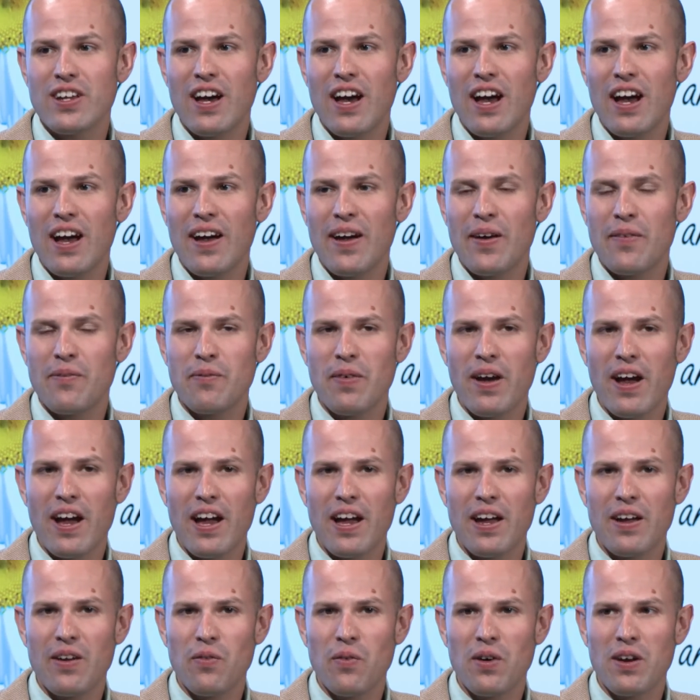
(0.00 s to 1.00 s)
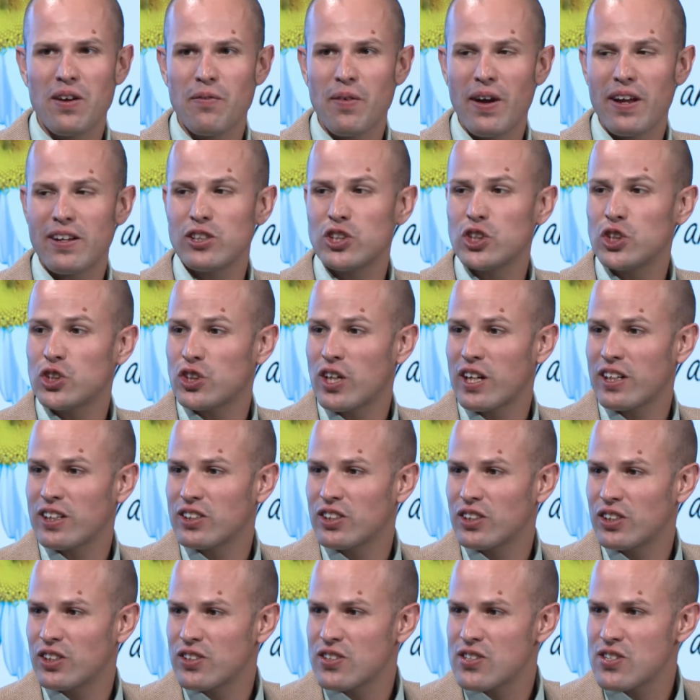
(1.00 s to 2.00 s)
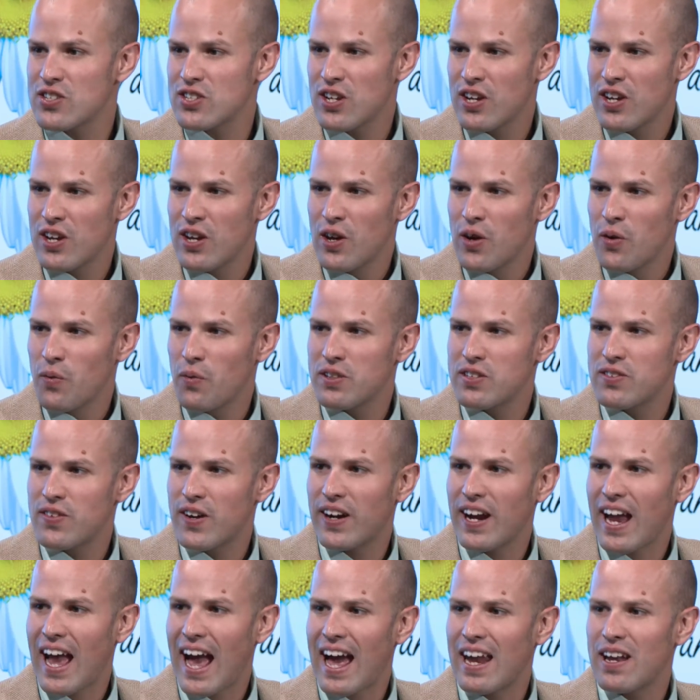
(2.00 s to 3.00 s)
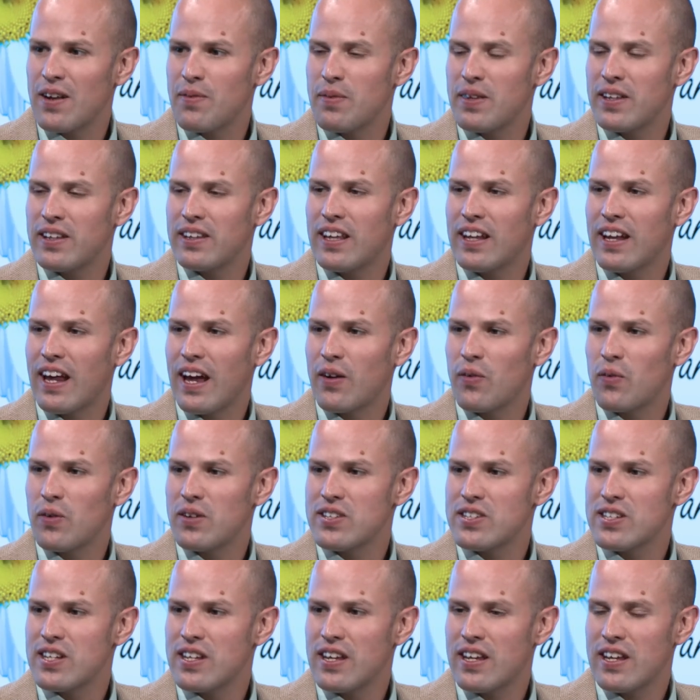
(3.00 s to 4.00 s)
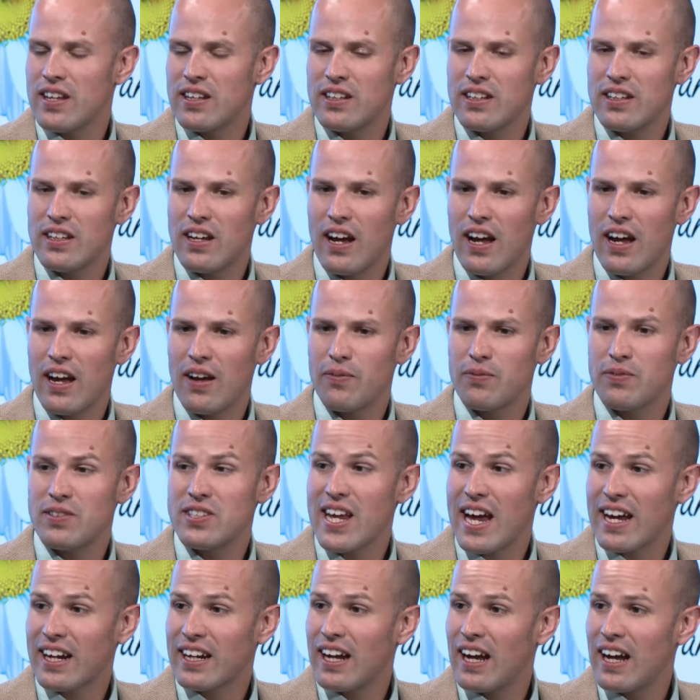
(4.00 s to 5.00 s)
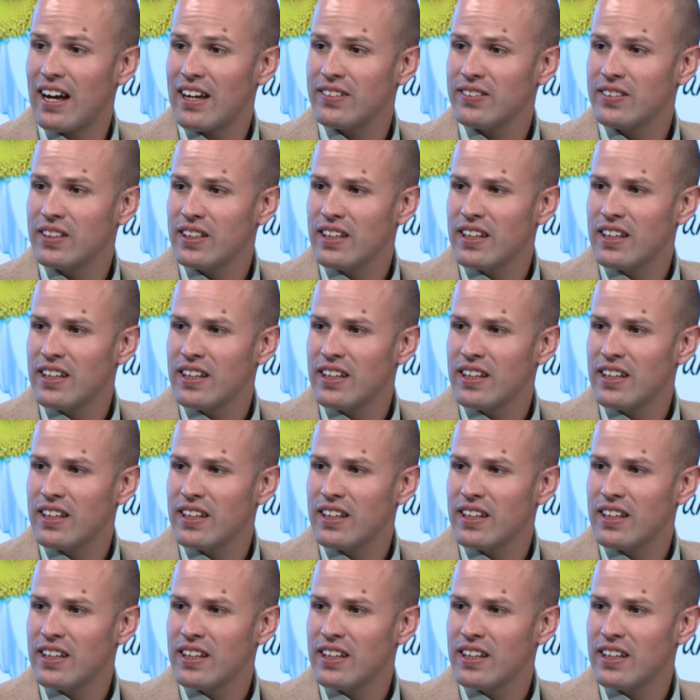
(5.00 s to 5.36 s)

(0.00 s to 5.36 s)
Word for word: uh, my one of my instructors was very adamant that I was in um, DECA.